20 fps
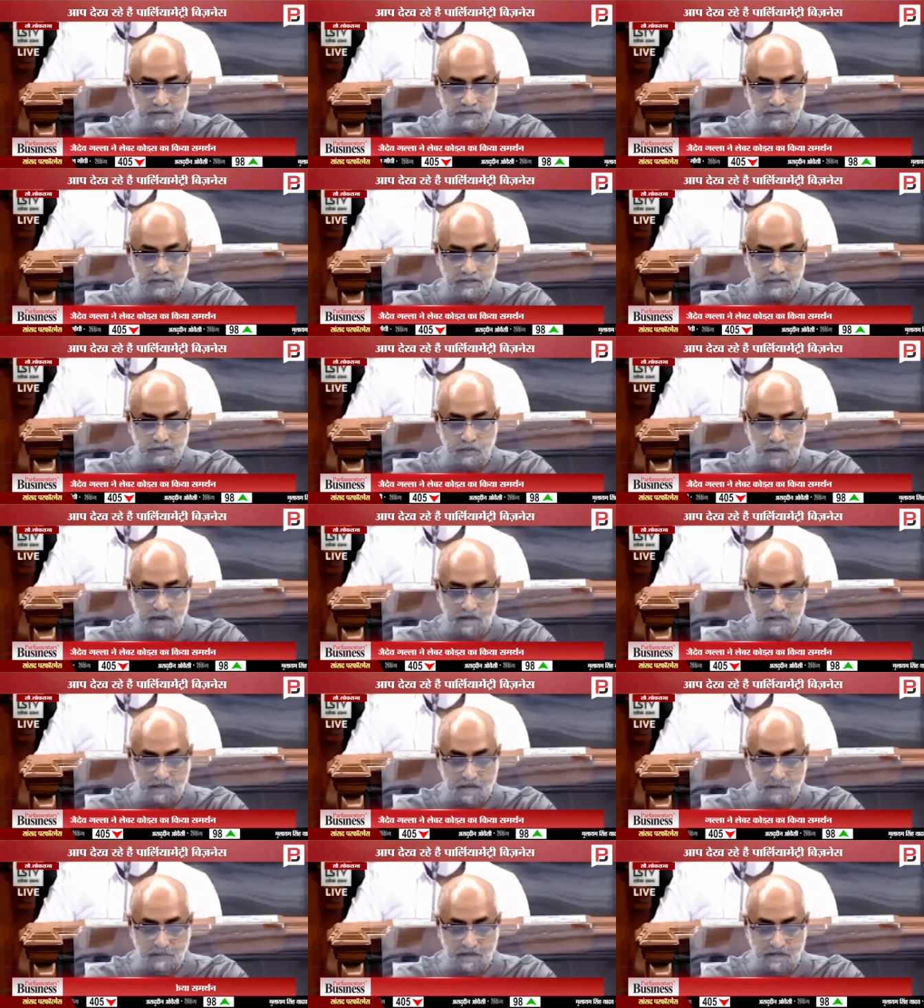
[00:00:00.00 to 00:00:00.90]
This is
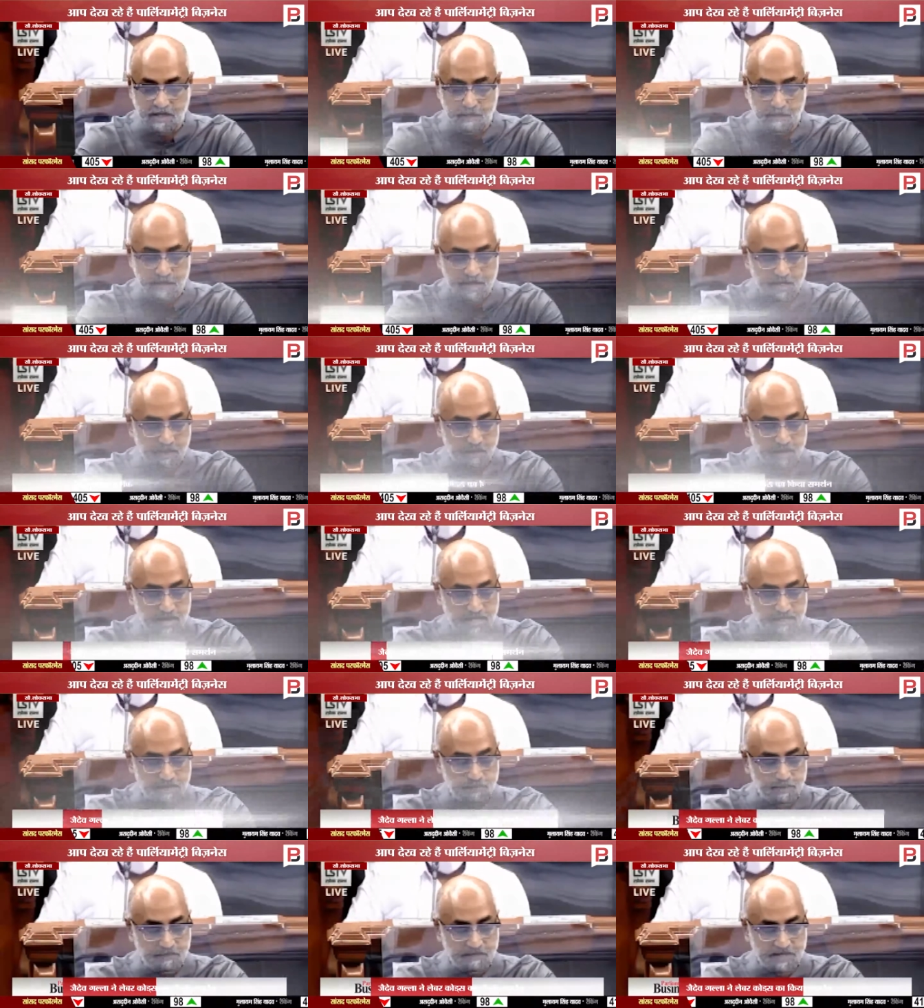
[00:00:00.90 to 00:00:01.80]
welcome and in many
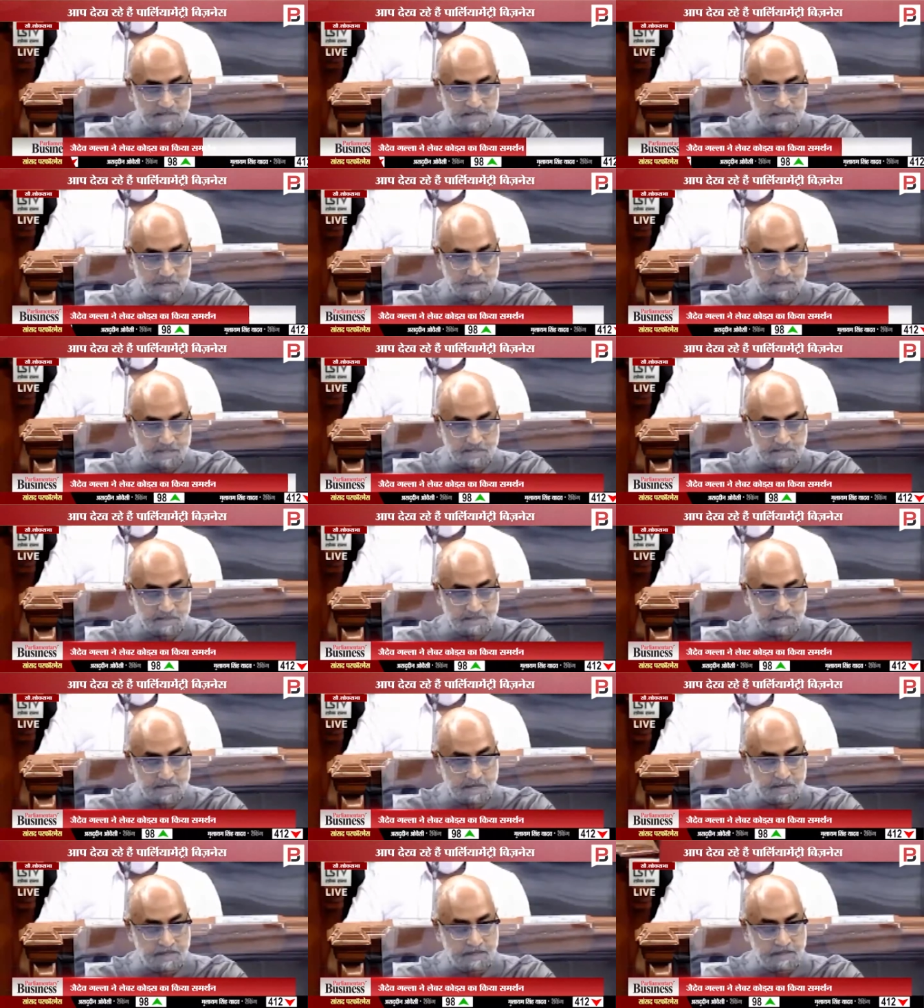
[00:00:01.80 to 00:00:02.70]
ways prevents
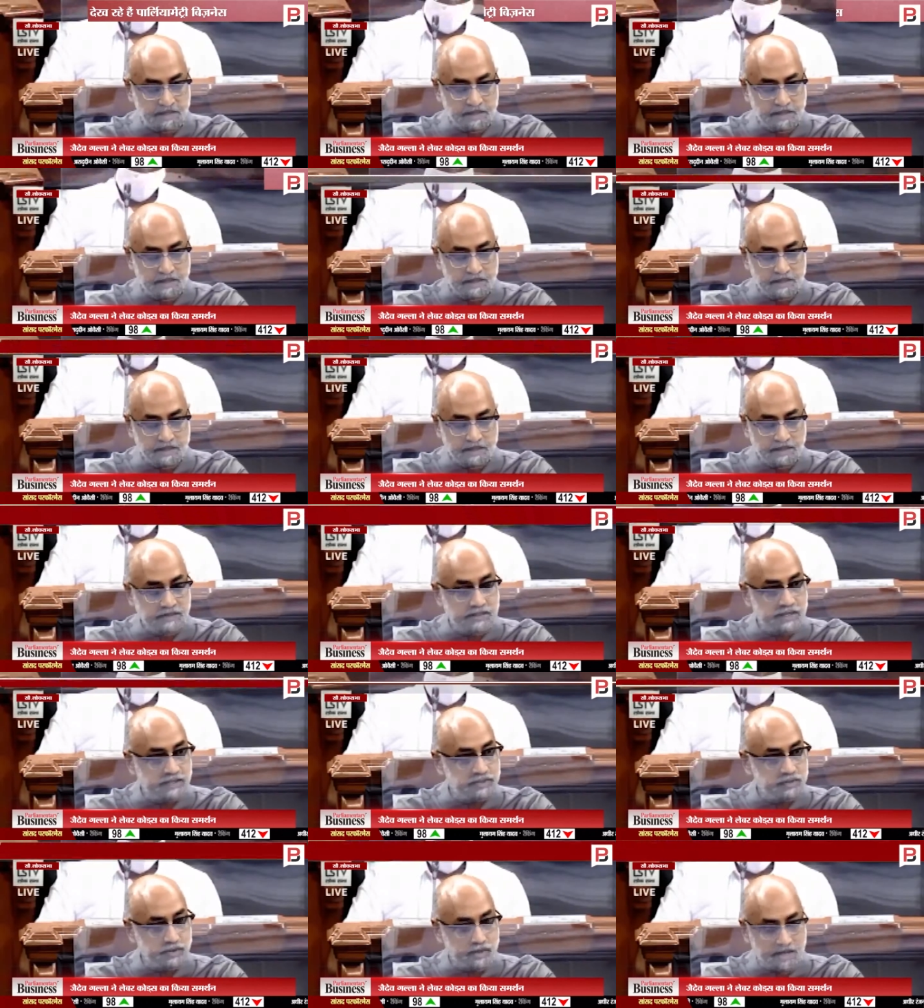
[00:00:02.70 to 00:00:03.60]
unnecessary
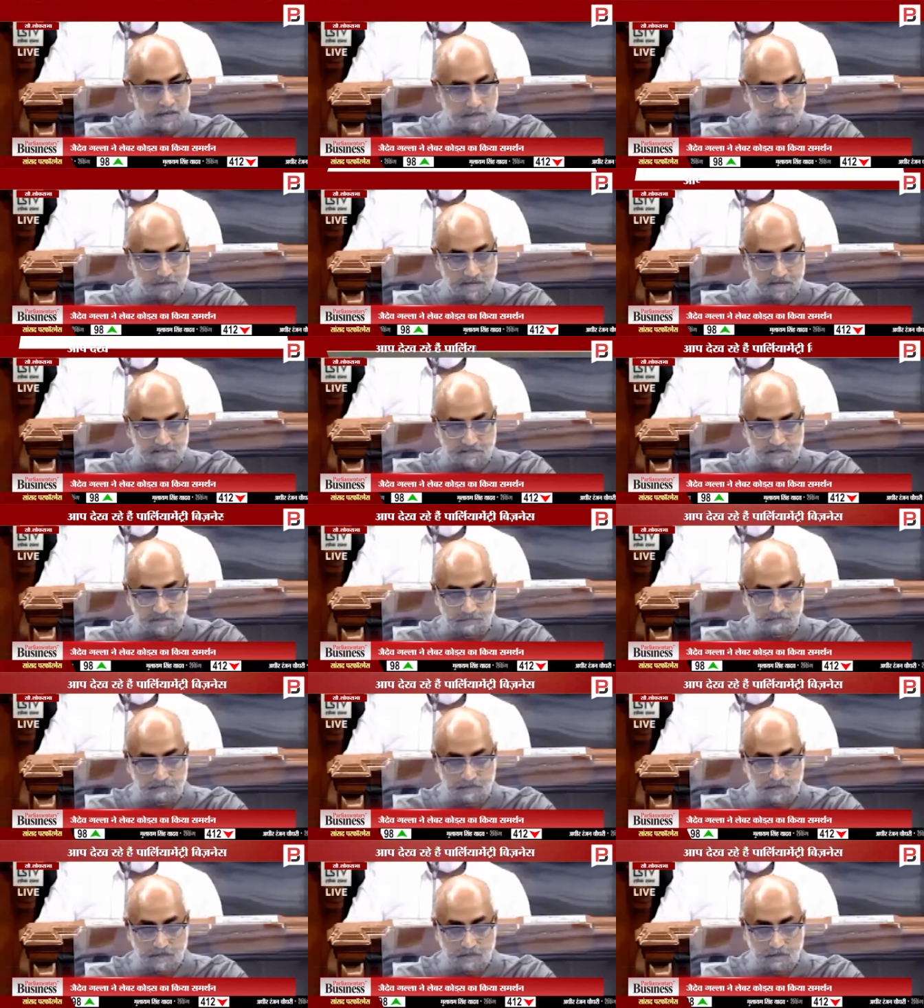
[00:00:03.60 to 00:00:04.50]
industrial unrest.